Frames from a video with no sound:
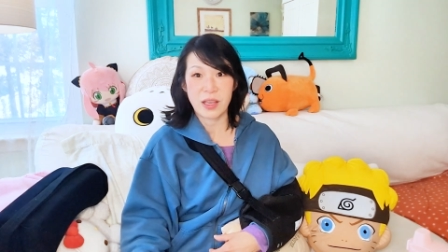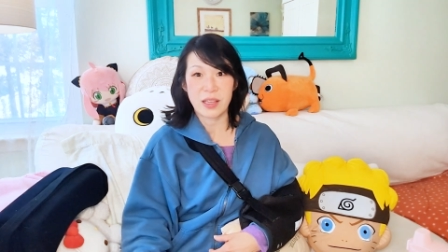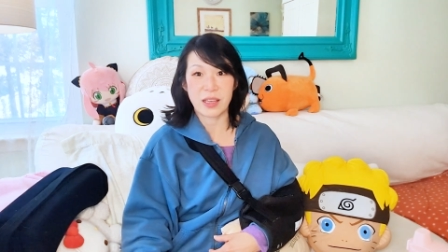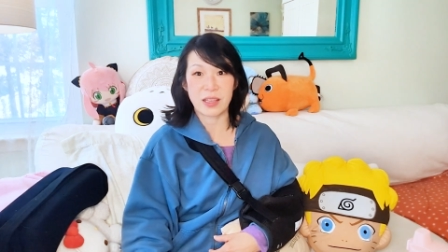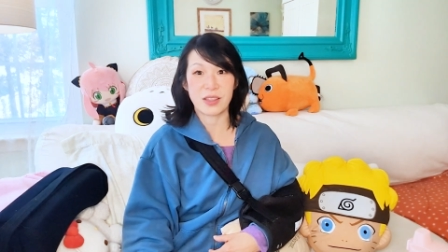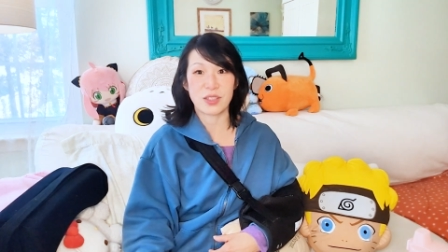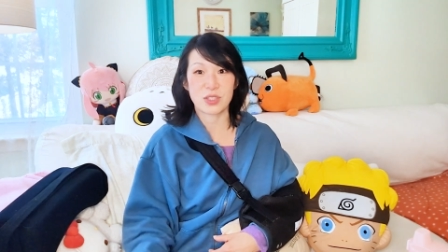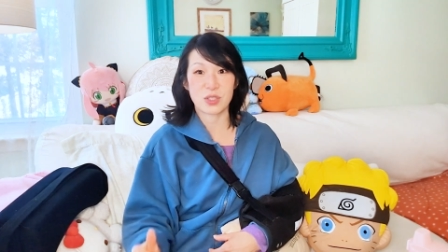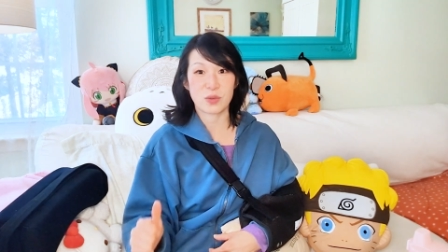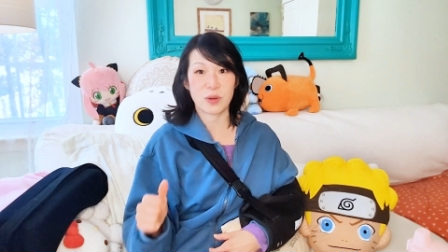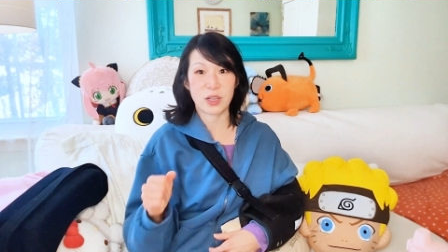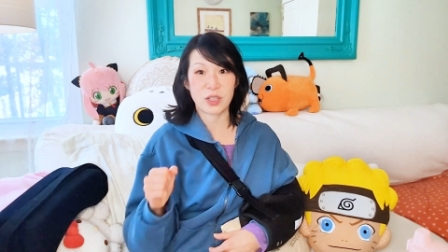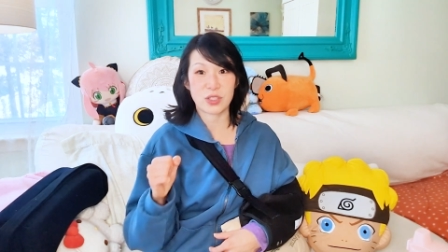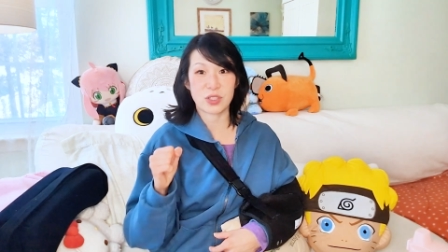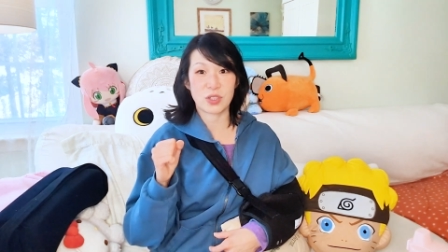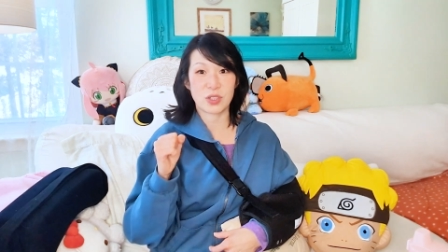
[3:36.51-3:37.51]
in this
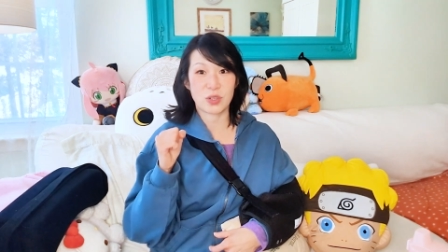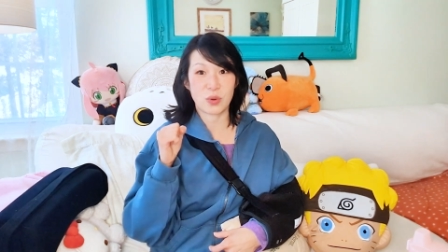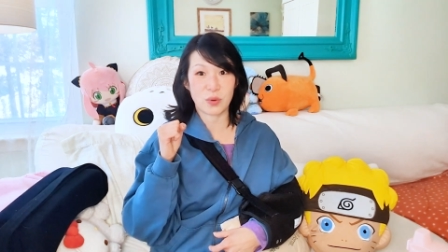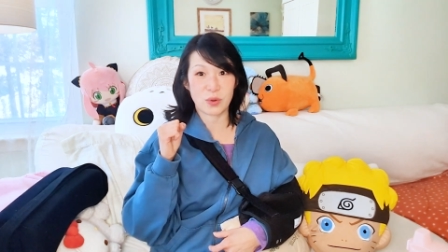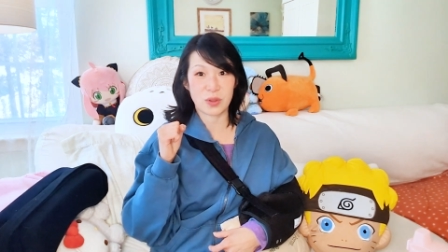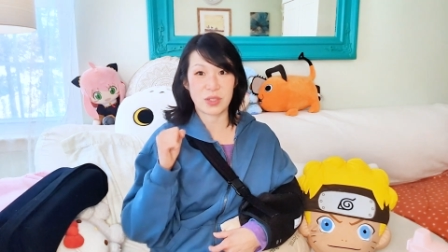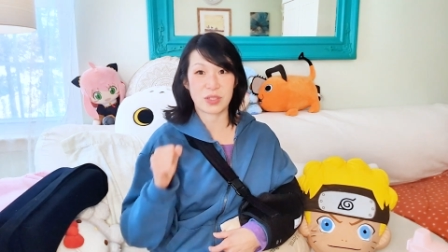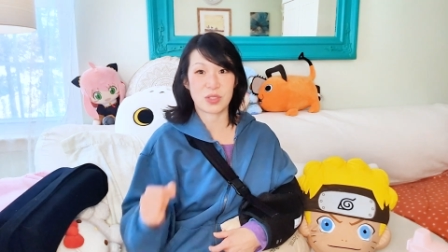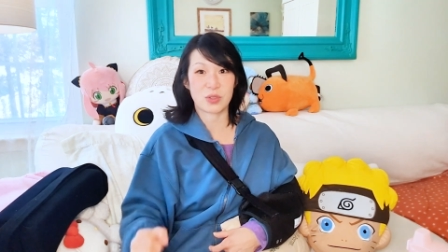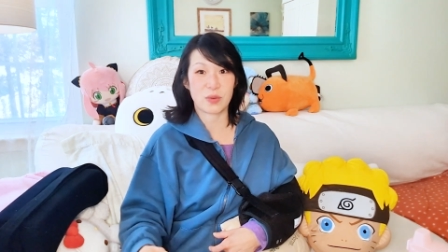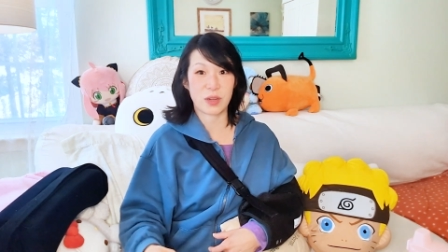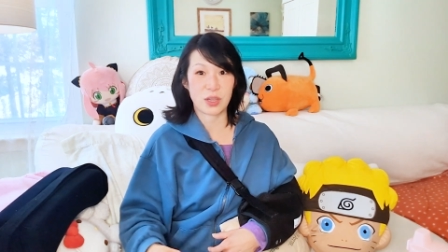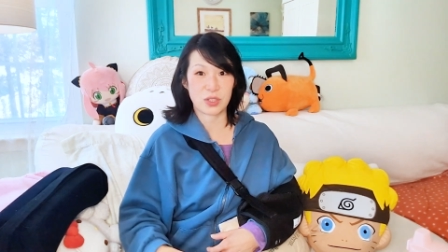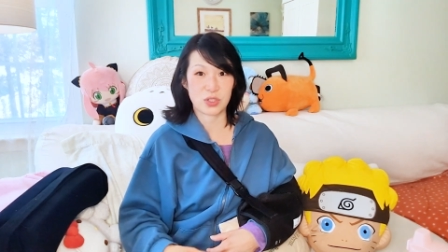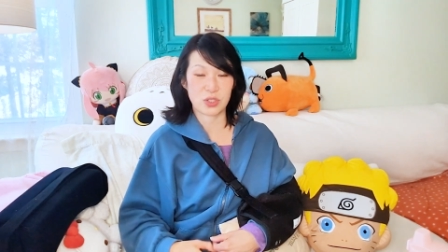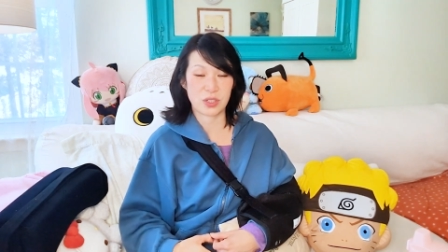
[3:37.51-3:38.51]
direction or this
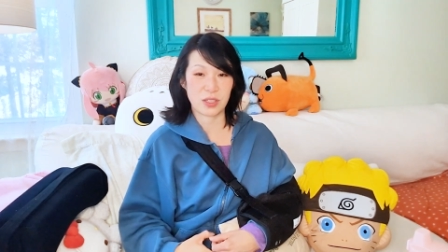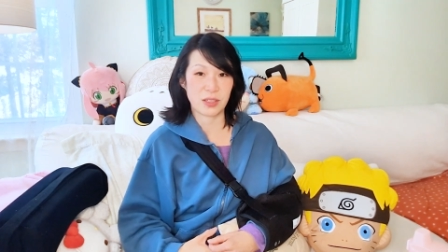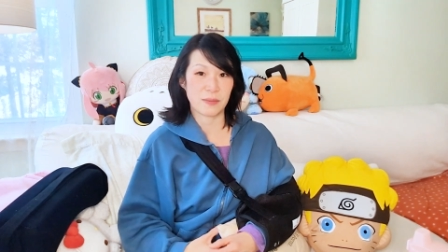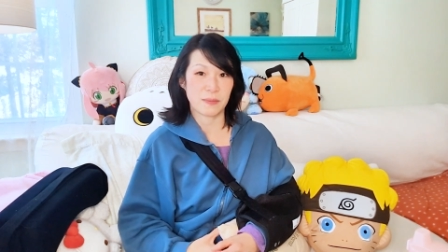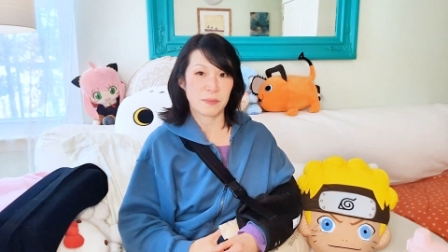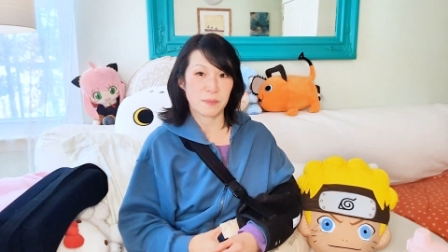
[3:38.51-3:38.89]
direction.